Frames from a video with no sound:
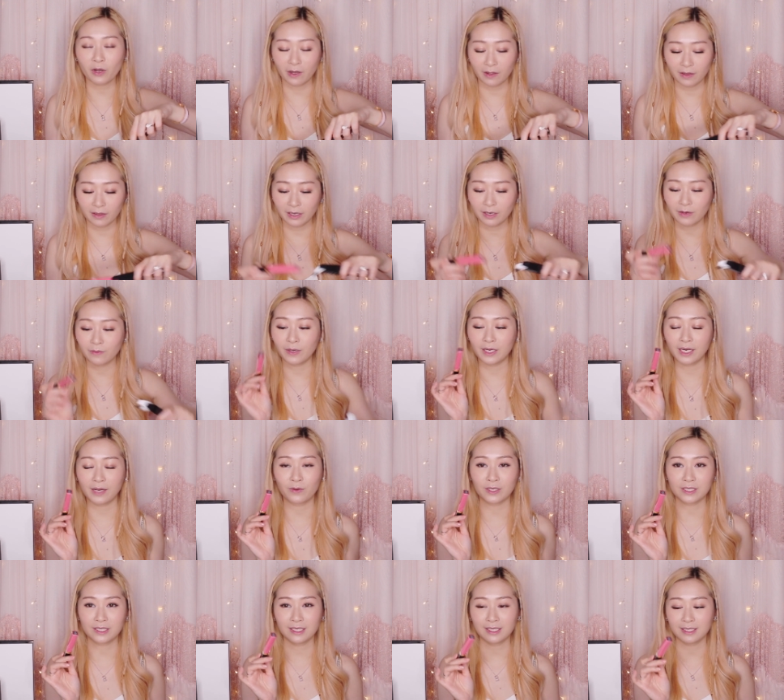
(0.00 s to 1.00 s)
color when I
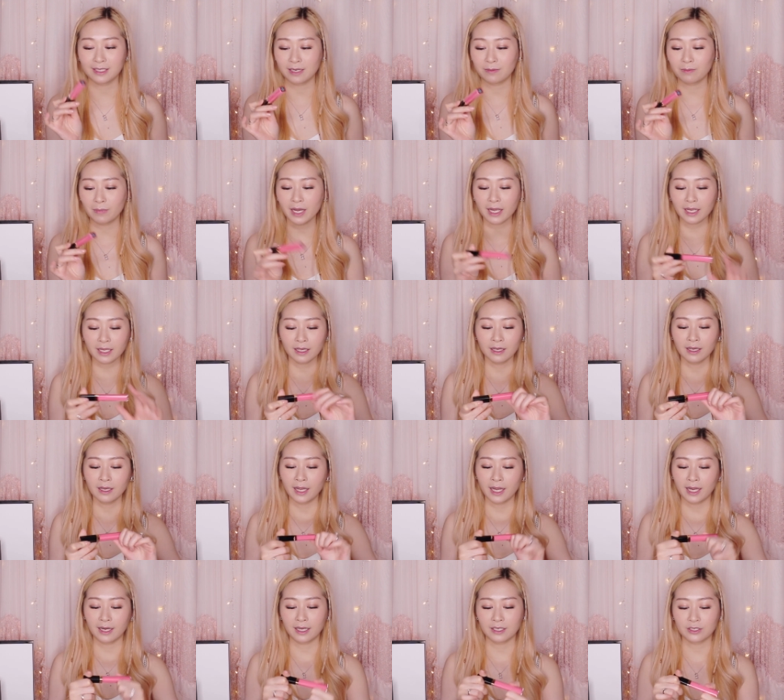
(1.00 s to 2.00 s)
was in Denmark,
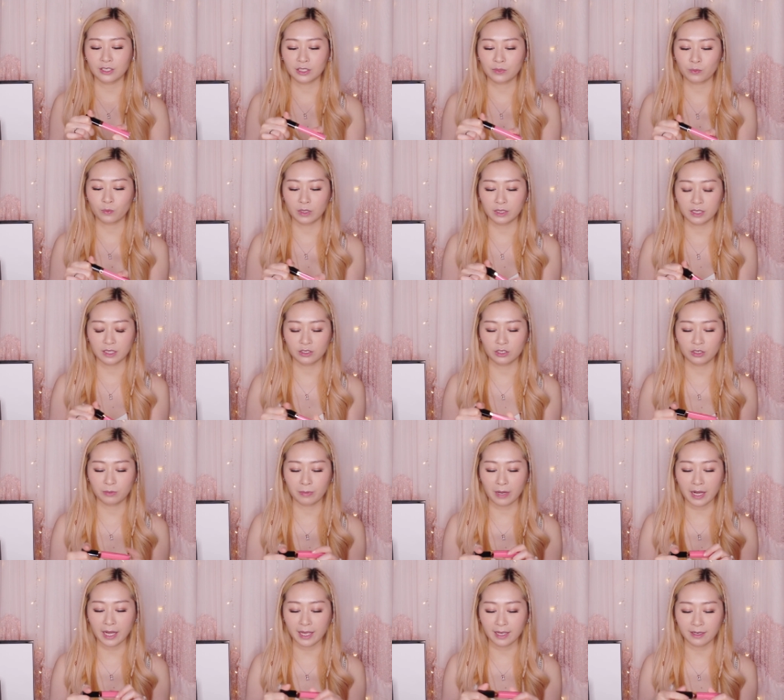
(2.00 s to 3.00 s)
and I just wanted to
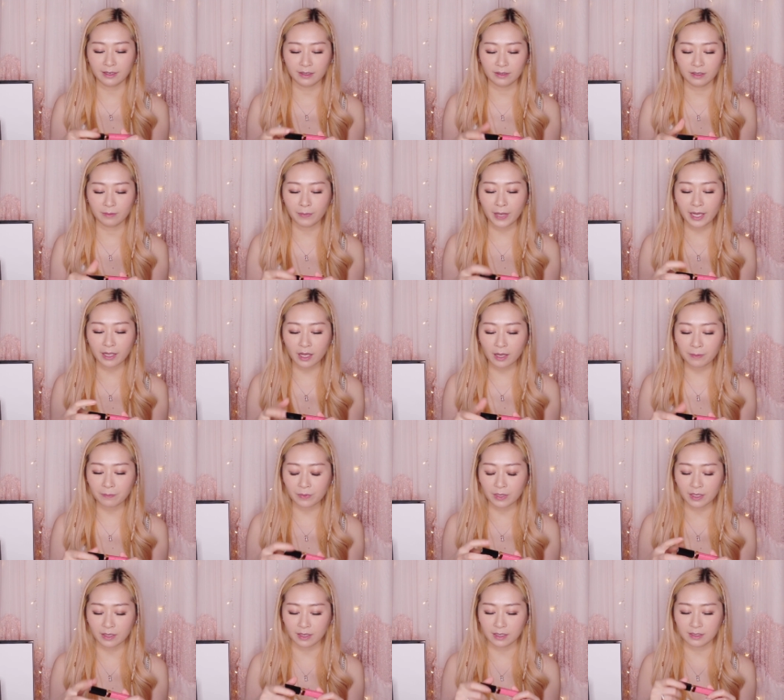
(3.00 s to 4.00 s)
buy another
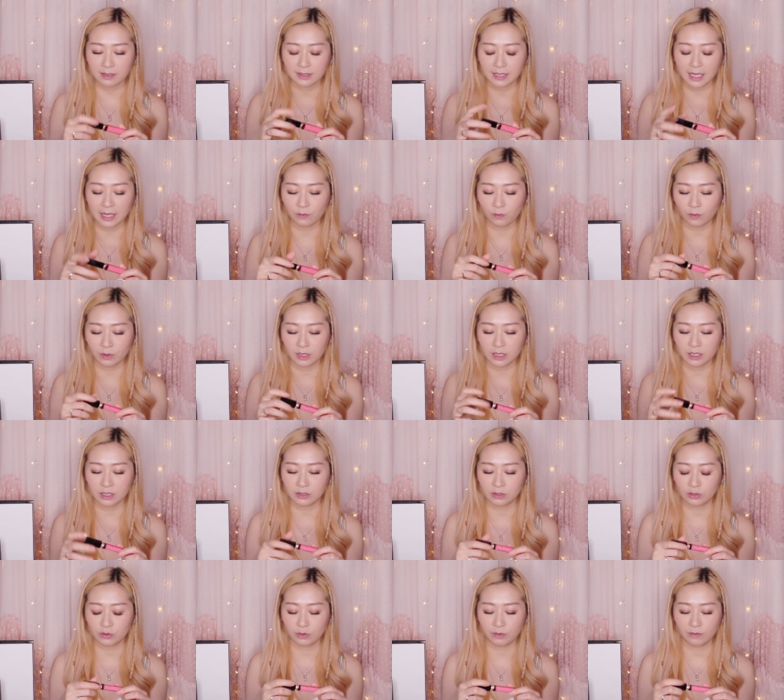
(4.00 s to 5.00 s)
backup because that one is
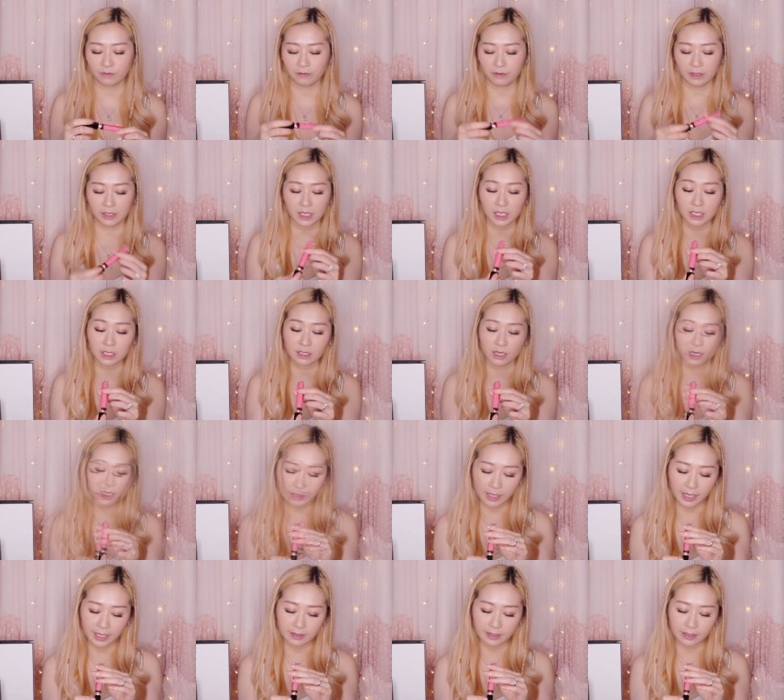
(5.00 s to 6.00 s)
soon finished.
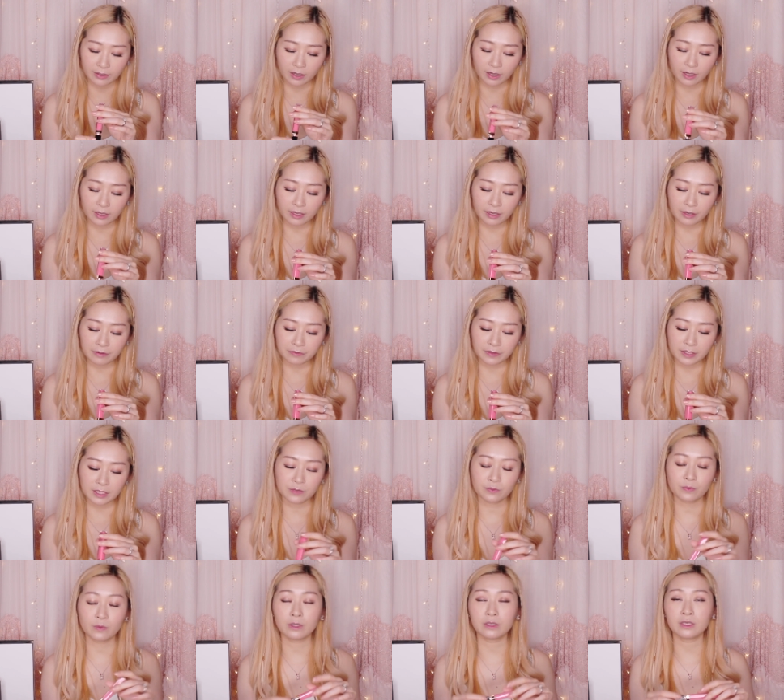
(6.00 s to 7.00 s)
And the color of
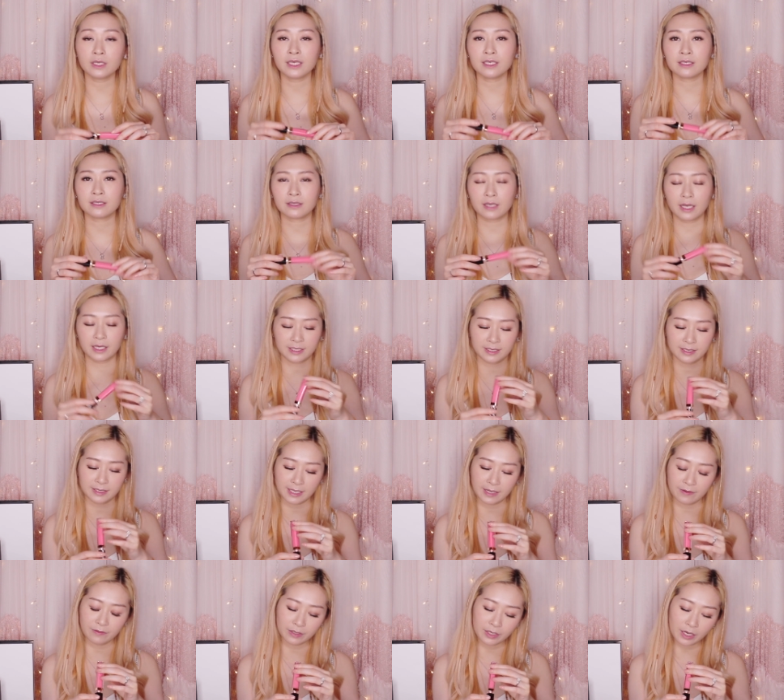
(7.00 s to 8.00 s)
this one is a
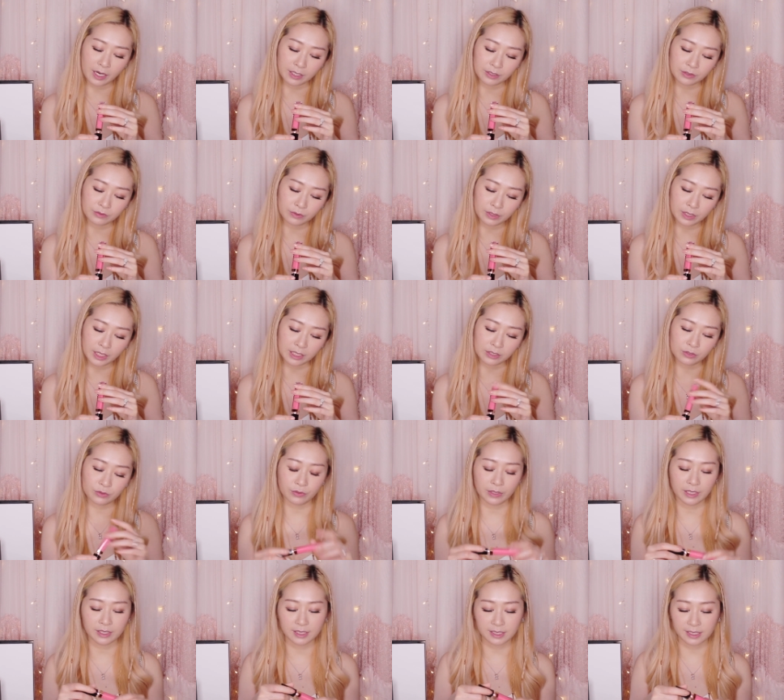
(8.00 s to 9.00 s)

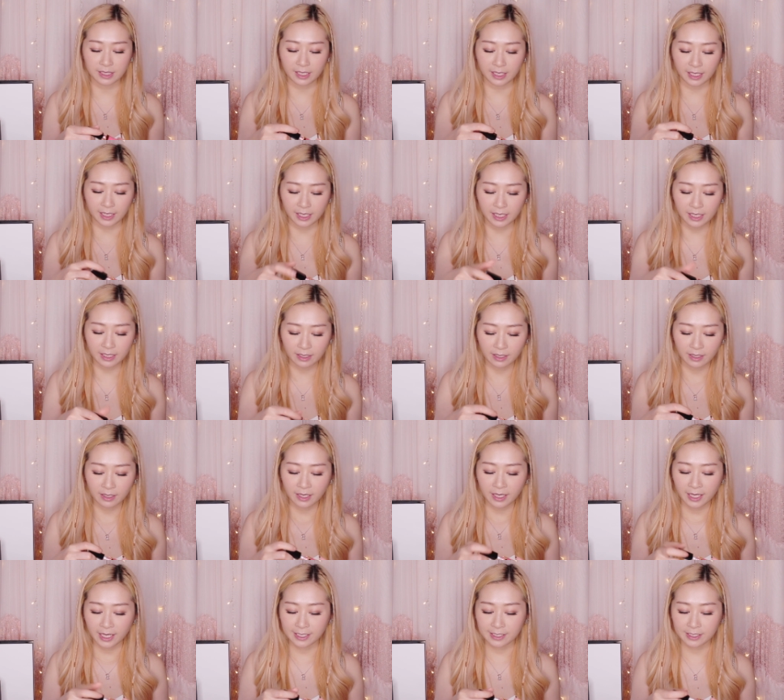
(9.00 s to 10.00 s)
728.
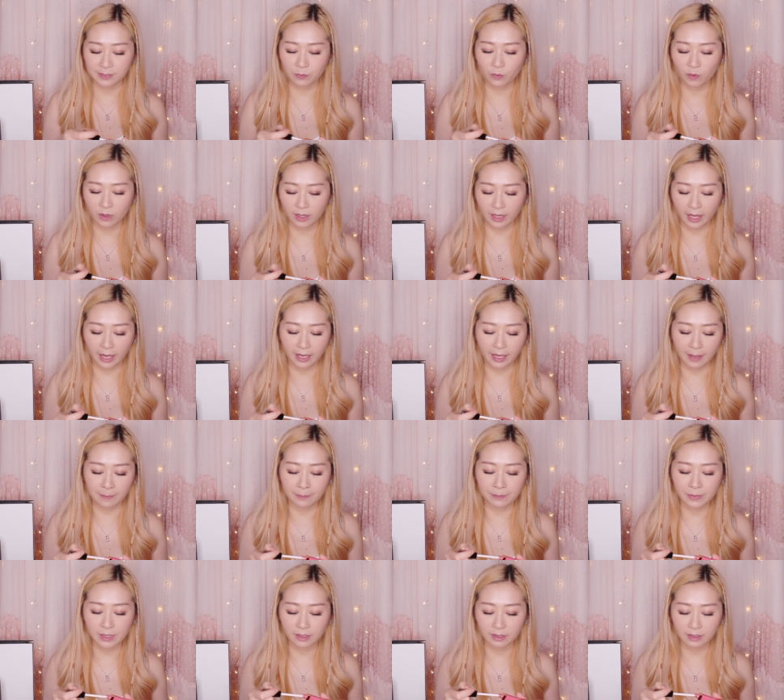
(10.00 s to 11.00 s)
It's more like a
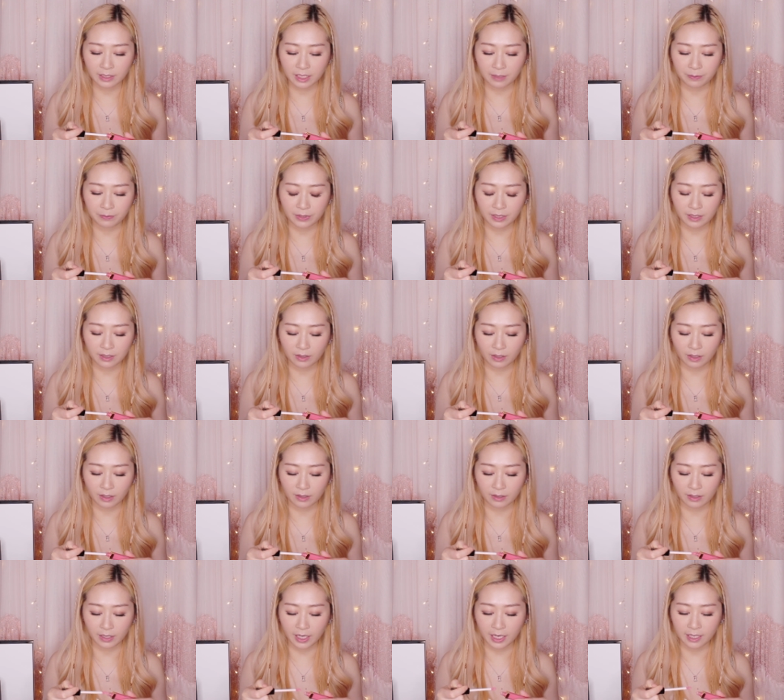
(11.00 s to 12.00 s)
milky pink
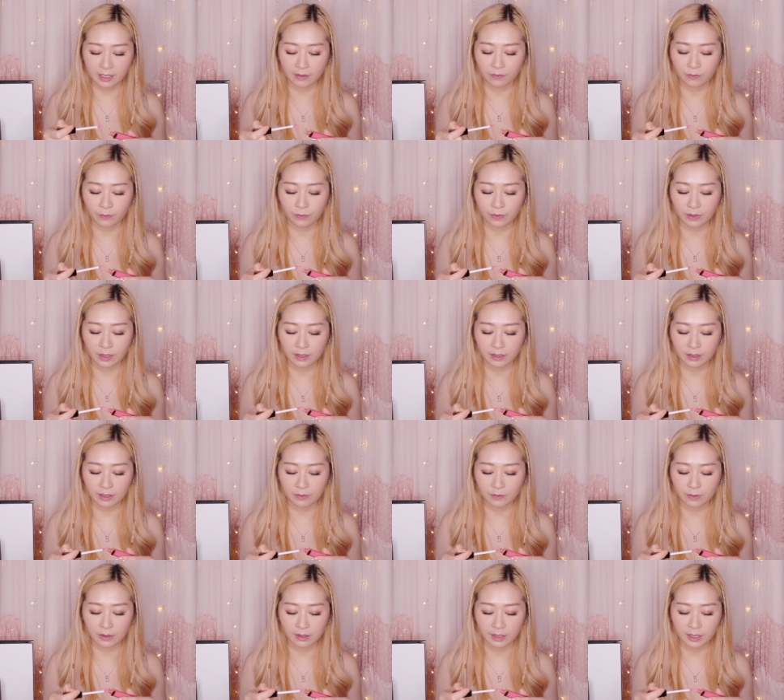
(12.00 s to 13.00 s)
color, and I
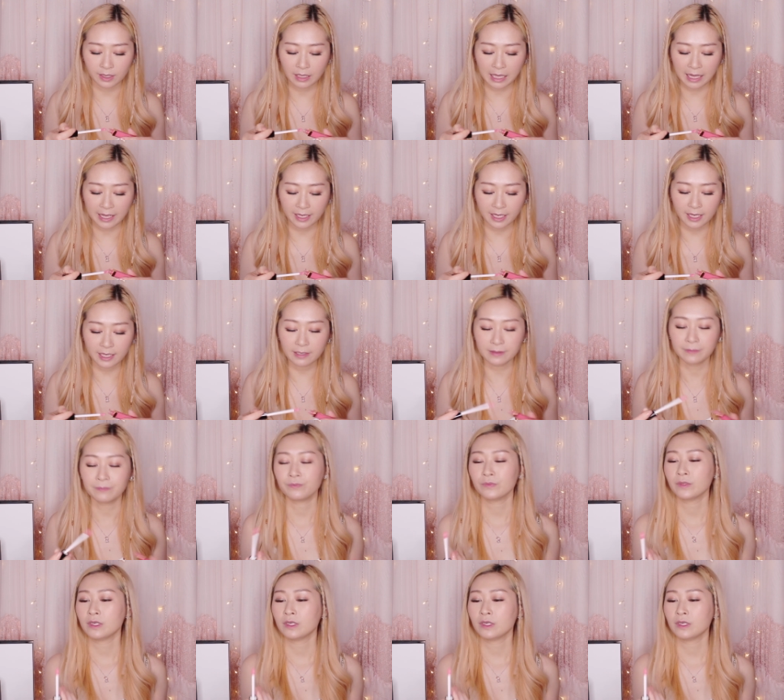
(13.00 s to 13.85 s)
really like it.